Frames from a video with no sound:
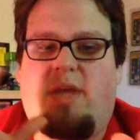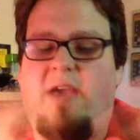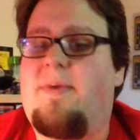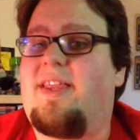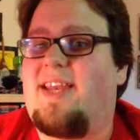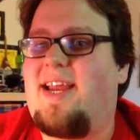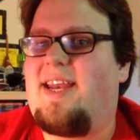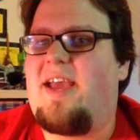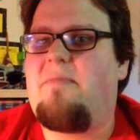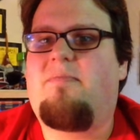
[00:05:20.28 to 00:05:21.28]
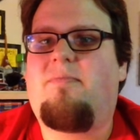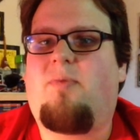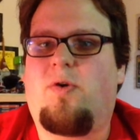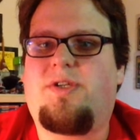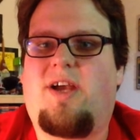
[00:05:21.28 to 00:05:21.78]
gave me the nickname
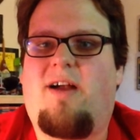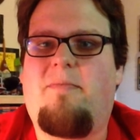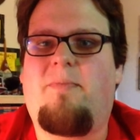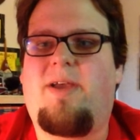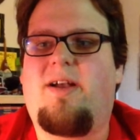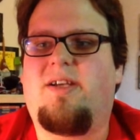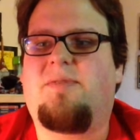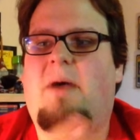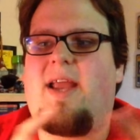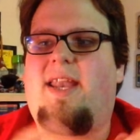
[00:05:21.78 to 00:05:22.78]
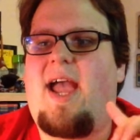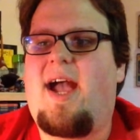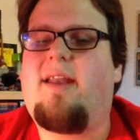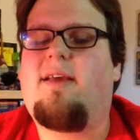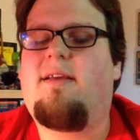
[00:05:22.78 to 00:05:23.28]
Pork Chop because my
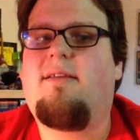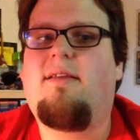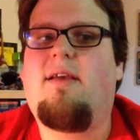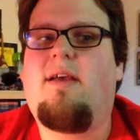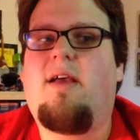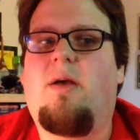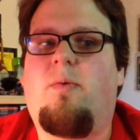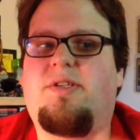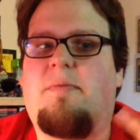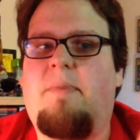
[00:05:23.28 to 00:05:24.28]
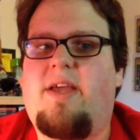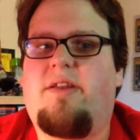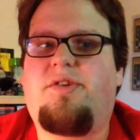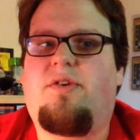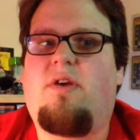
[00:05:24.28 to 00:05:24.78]
dad was a
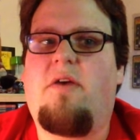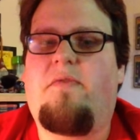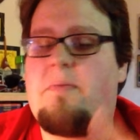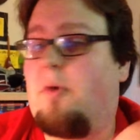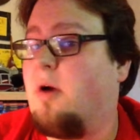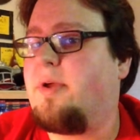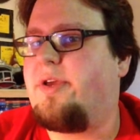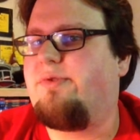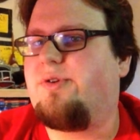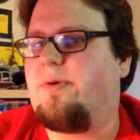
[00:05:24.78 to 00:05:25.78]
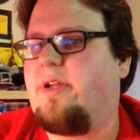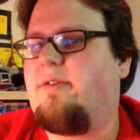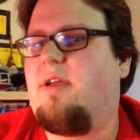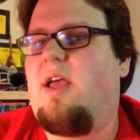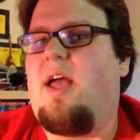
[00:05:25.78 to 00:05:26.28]
manager of a barbecue joint
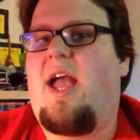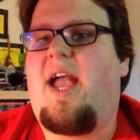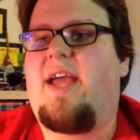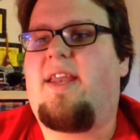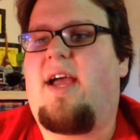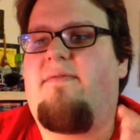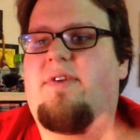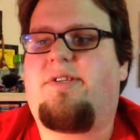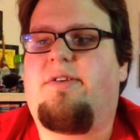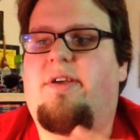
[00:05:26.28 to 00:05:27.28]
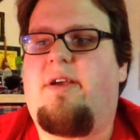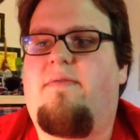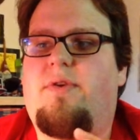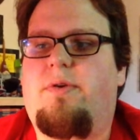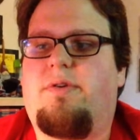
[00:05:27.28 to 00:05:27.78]
and I eventually, a
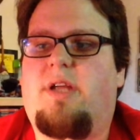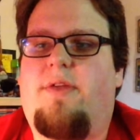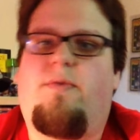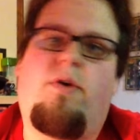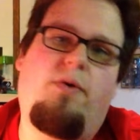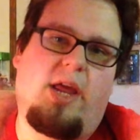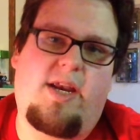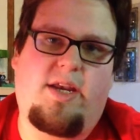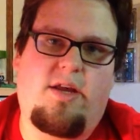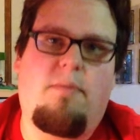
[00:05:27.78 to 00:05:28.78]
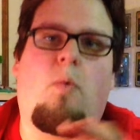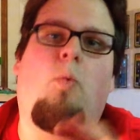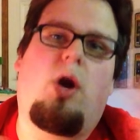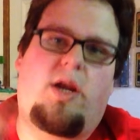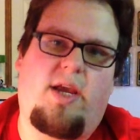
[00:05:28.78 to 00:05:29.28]
few years down the road, ended up
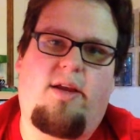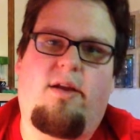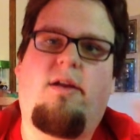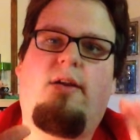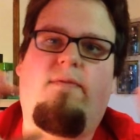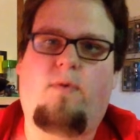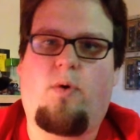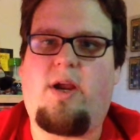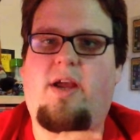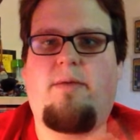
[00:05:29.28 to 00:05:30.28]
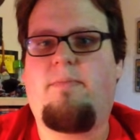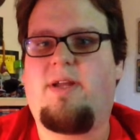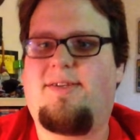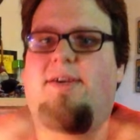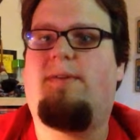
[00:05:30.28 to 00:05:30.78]
working for him
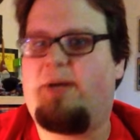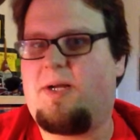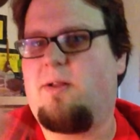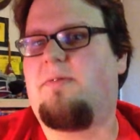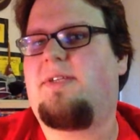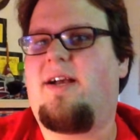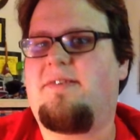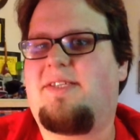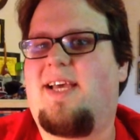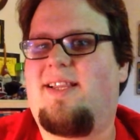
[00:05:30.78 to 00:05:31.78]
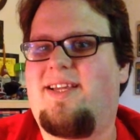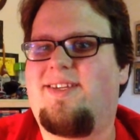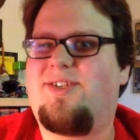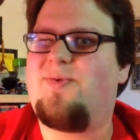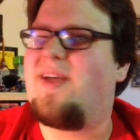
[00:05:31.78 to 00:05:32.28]
until it closed down, sadly,
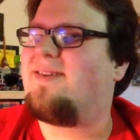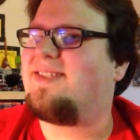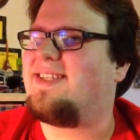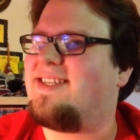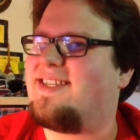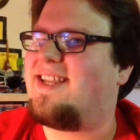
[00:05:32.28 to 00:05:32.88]
in 2000,